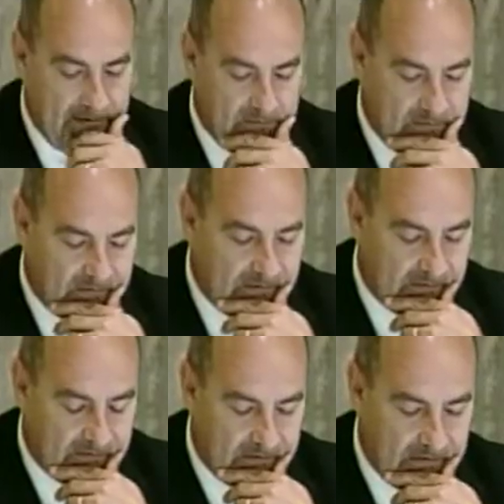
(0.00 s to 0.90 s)
have
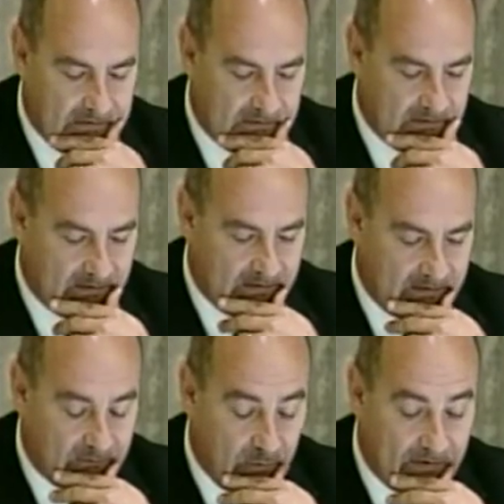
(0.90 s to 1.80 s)
discussed these
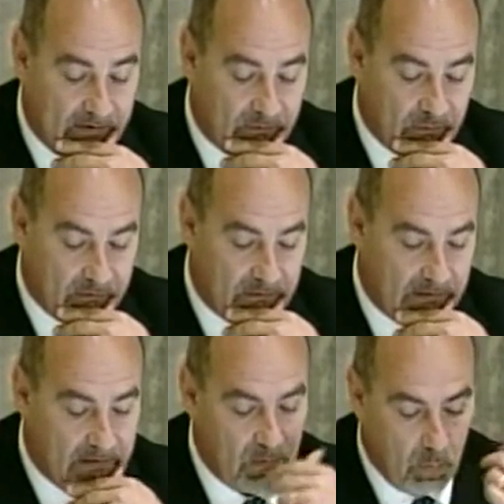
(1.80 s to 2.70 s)
in a variety of different
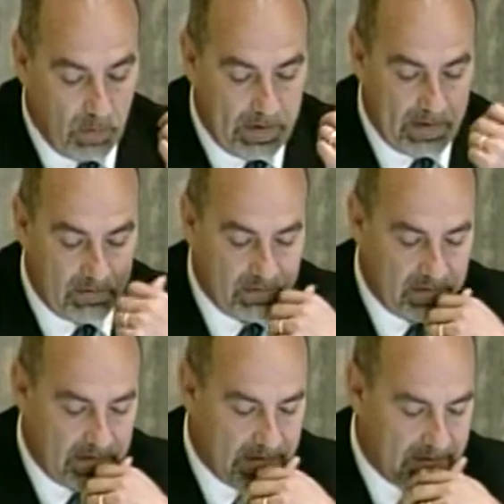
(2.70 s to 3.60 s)
ways
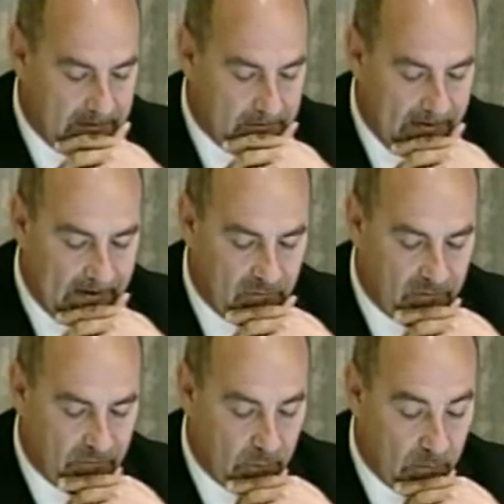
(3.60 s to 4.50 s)
and
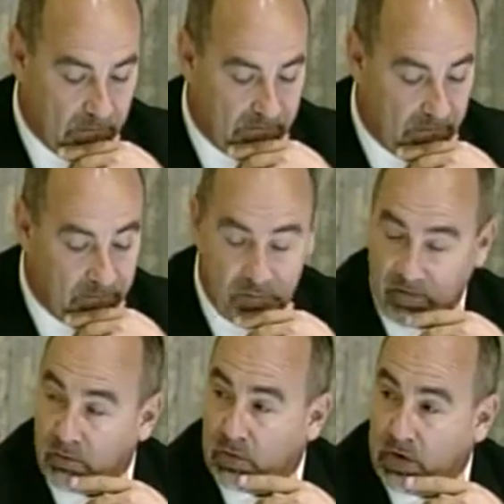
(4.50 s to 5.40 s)
manners for
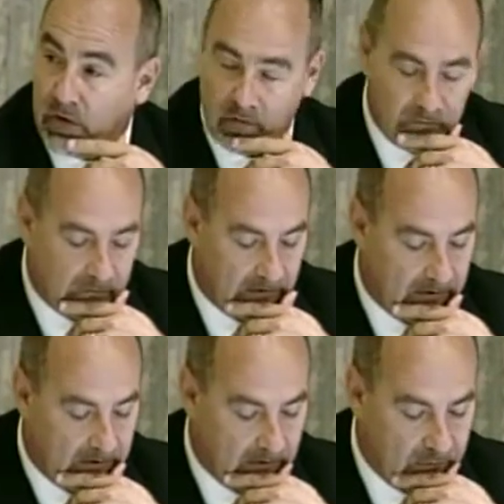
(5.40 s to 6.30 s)
several years.
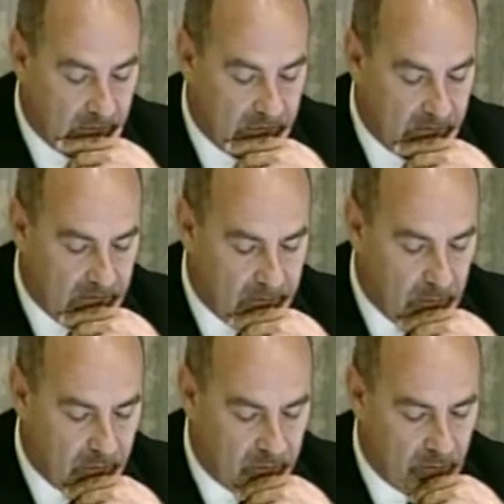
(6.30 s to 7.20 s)
Others
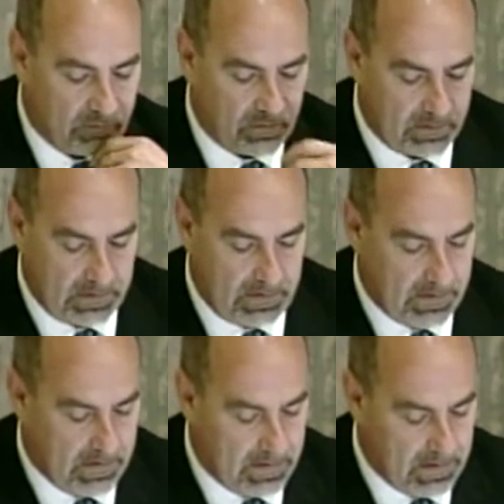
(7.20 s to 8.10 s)
most recently
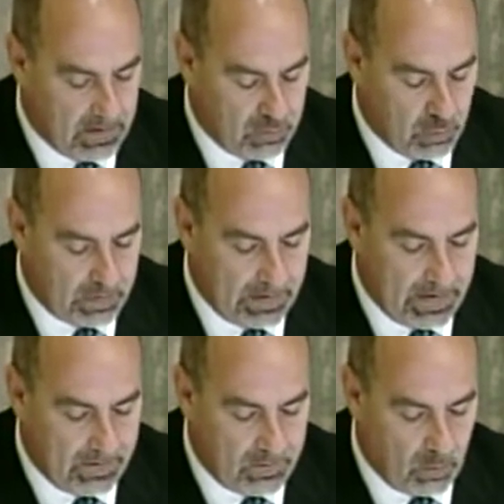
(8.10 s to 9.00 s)

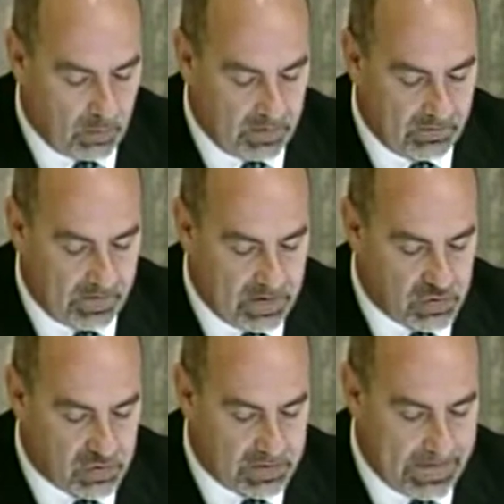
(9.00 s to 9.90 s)
looking at the
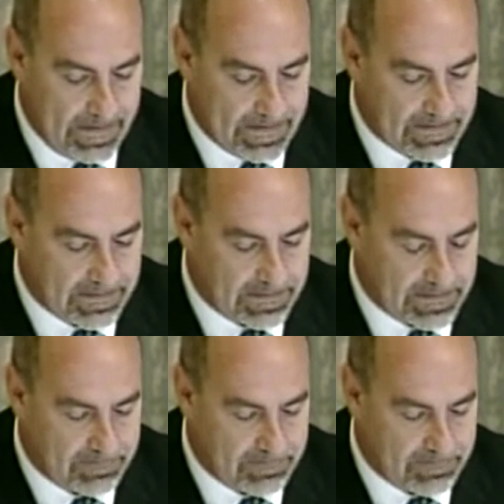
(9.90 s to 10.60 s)
organization and